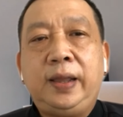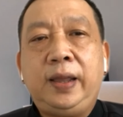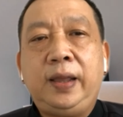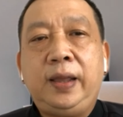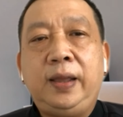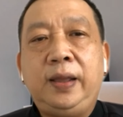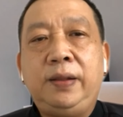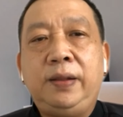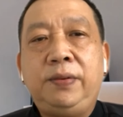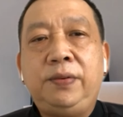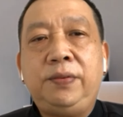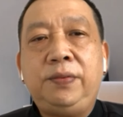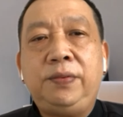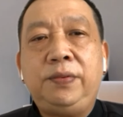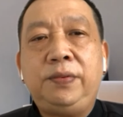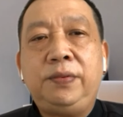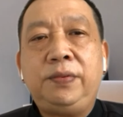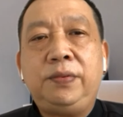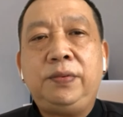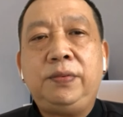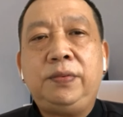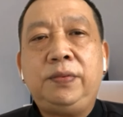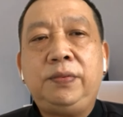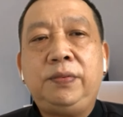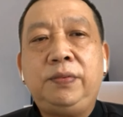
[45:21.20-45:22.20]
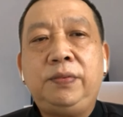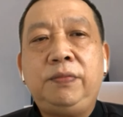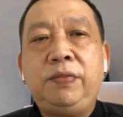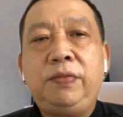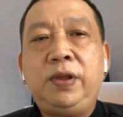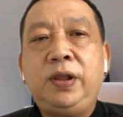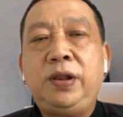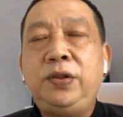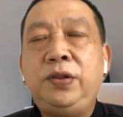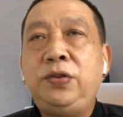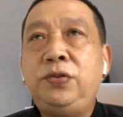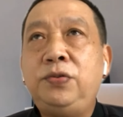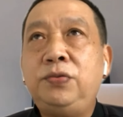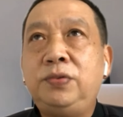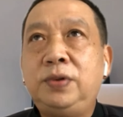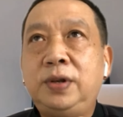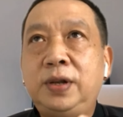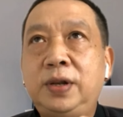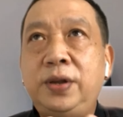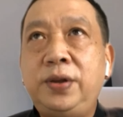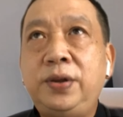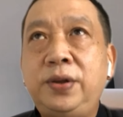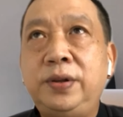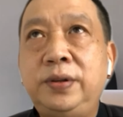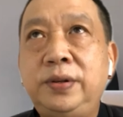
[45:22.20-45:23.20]
And when you
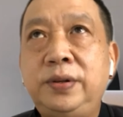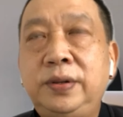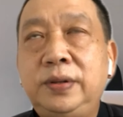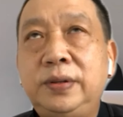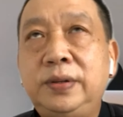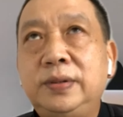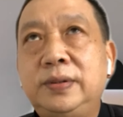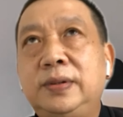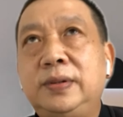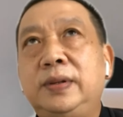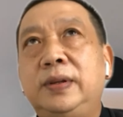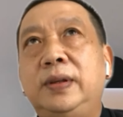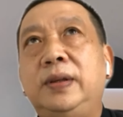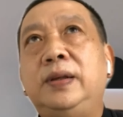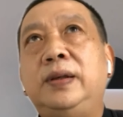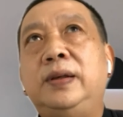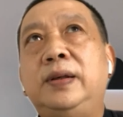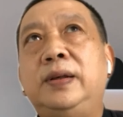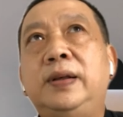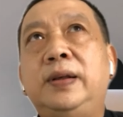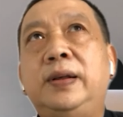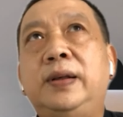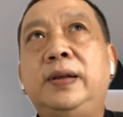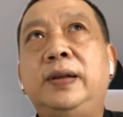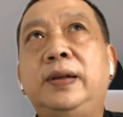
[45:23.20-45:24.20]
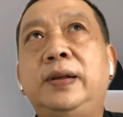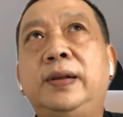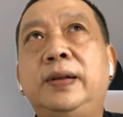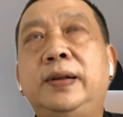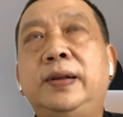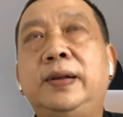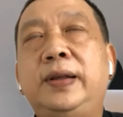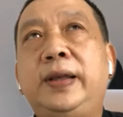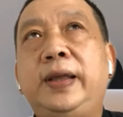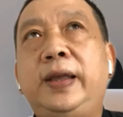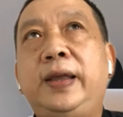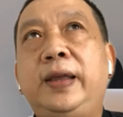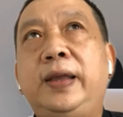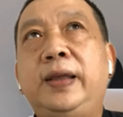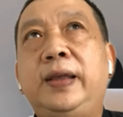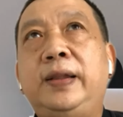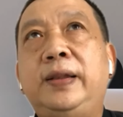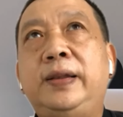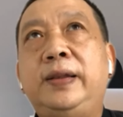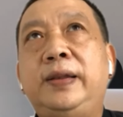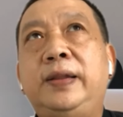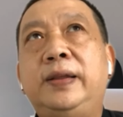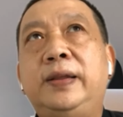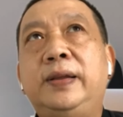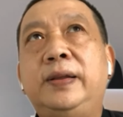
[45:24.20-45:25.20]
learn uh,
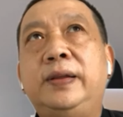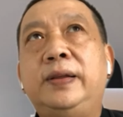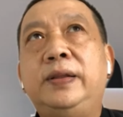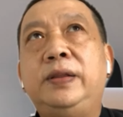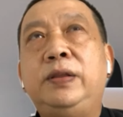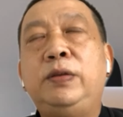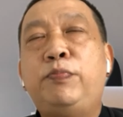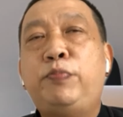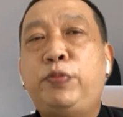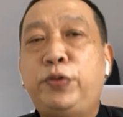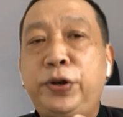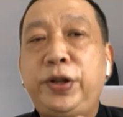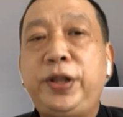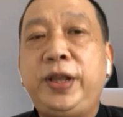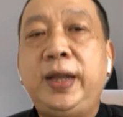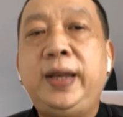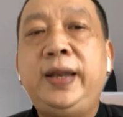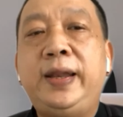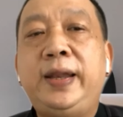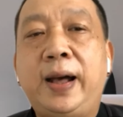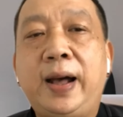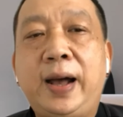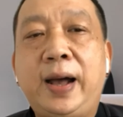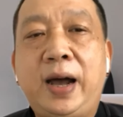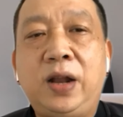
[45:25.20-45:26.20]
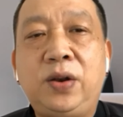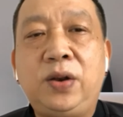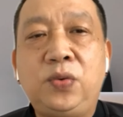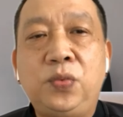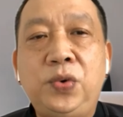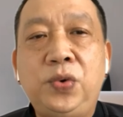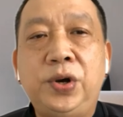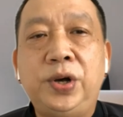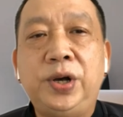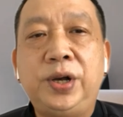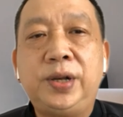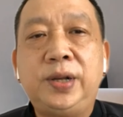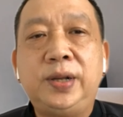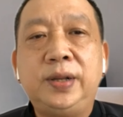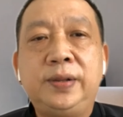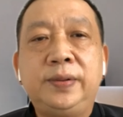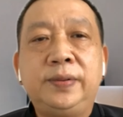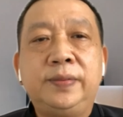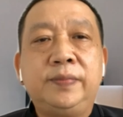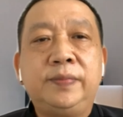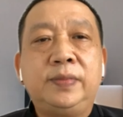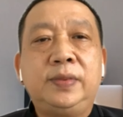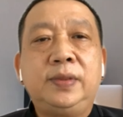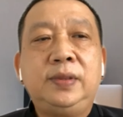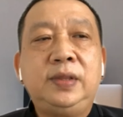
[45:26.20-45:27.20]
and uh, you put in the hard work,
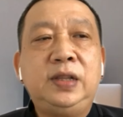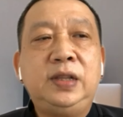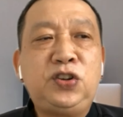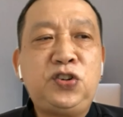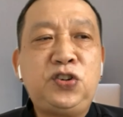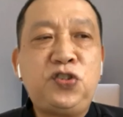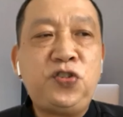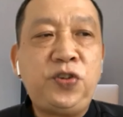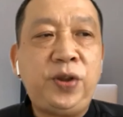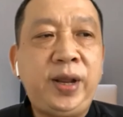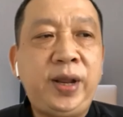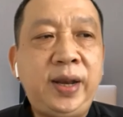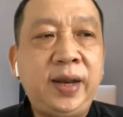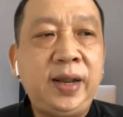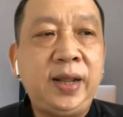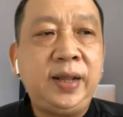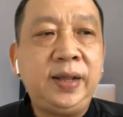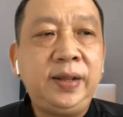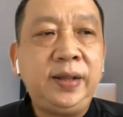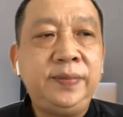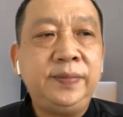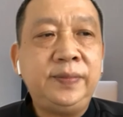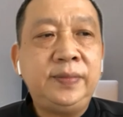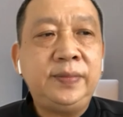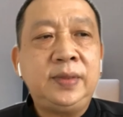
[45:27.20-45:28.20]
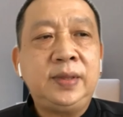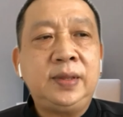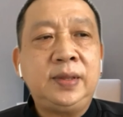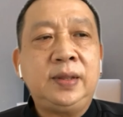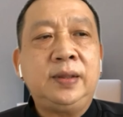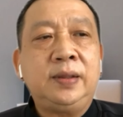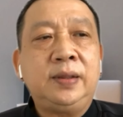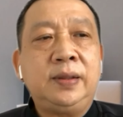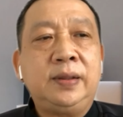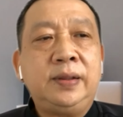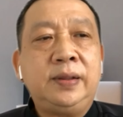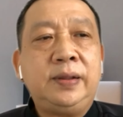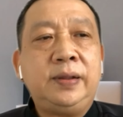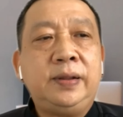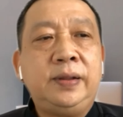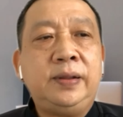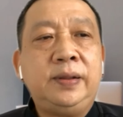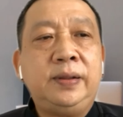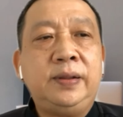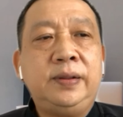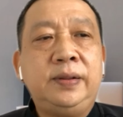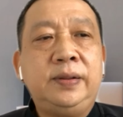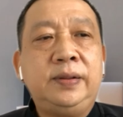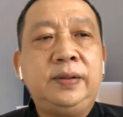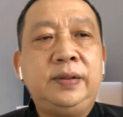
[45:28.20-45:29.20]
the training,
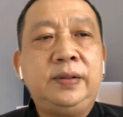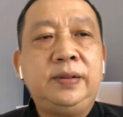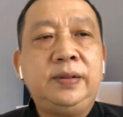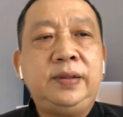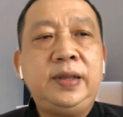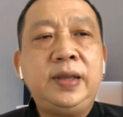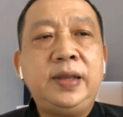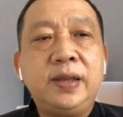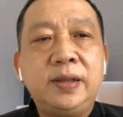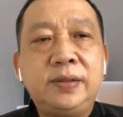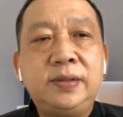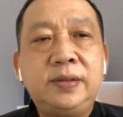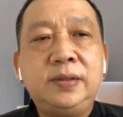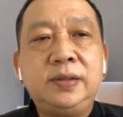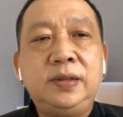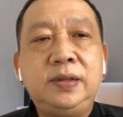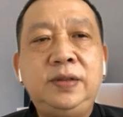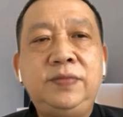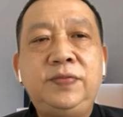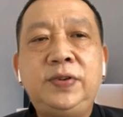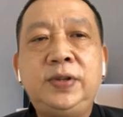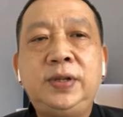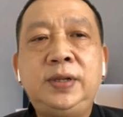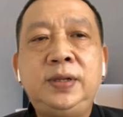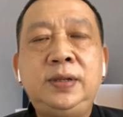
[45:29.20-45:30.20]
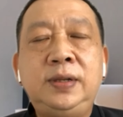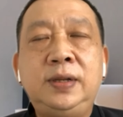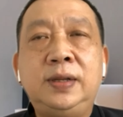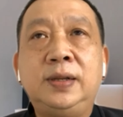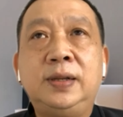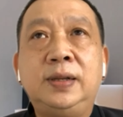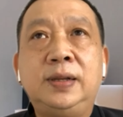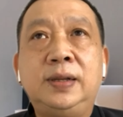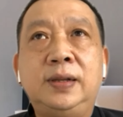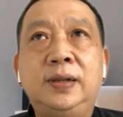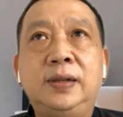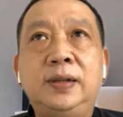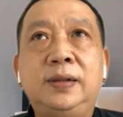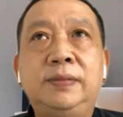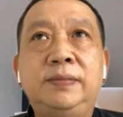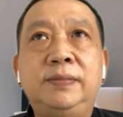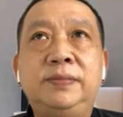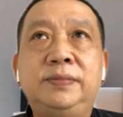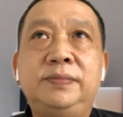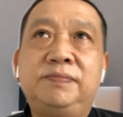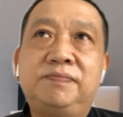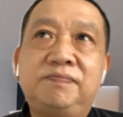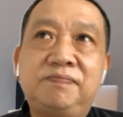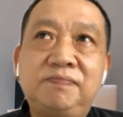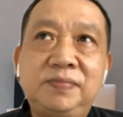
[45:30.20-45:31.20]
uh, yes, even,
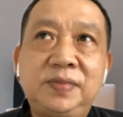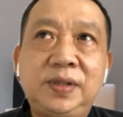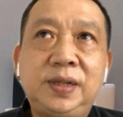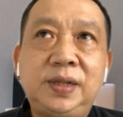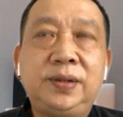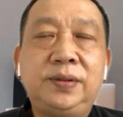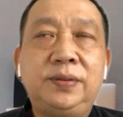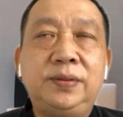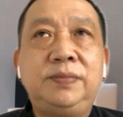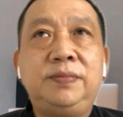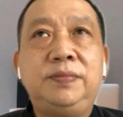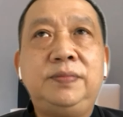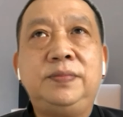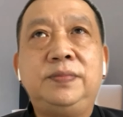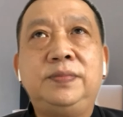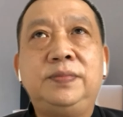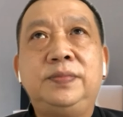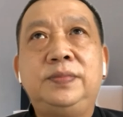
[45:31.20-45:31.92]
um, you know,